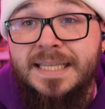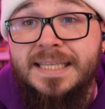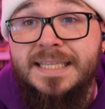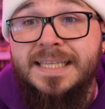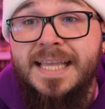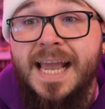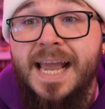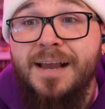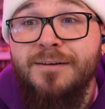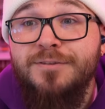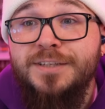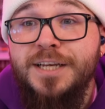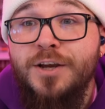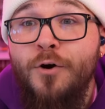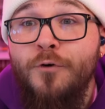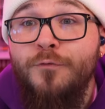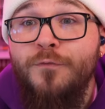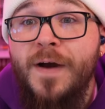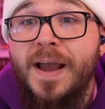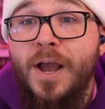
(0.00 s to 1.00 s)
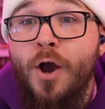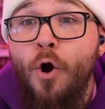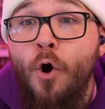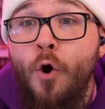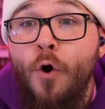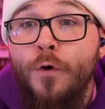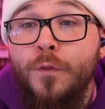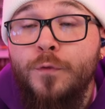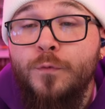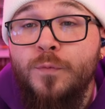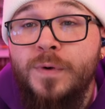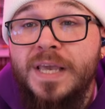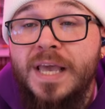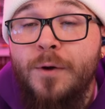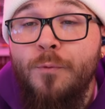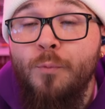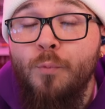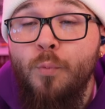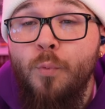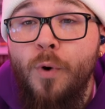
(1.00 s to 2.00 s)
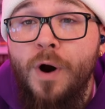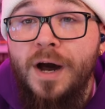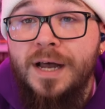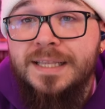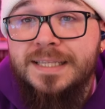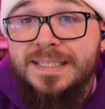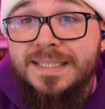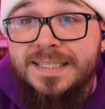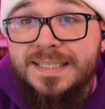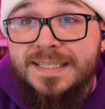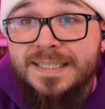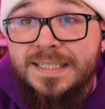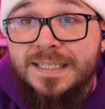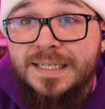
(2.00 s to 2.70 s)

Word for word: Damn, she gonna fight all three at once?